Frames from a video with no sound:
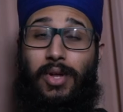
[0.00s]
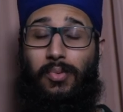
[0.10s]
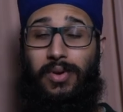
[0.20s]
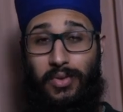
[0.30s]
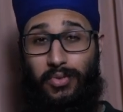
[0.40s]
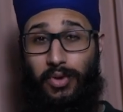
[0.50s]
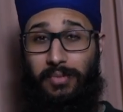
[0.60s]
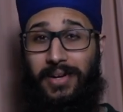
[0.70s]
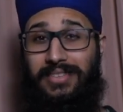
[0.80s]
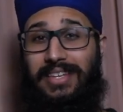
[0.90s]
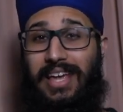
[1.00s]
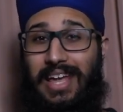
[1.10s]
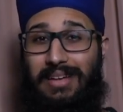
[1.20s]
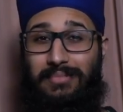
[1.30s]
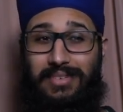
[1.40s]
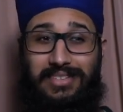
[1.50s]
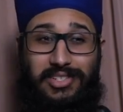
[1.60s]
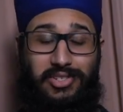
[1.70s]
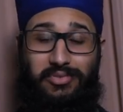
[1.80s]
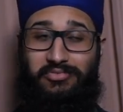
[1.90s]
below on what you thought about the game.
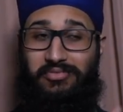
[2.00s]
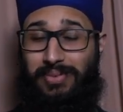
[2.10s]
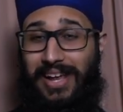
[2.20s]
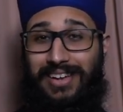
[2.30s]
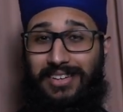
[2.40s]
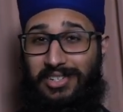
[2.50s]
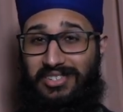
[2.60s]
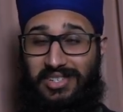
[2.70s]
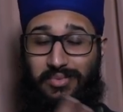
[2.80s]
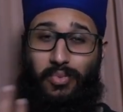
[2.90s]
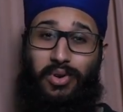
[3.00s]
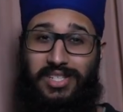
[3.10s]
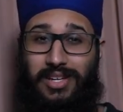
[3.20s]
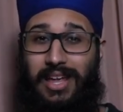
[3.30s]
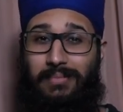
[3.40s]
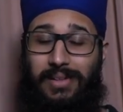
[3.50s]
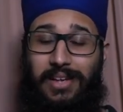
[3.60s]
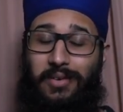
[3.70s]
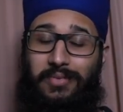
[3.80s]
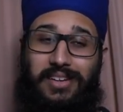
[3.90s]
Did you play it? Did you just watch a gameplay
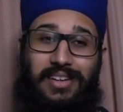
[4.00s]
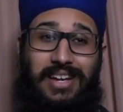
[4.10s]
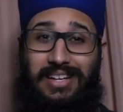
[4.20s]
of it?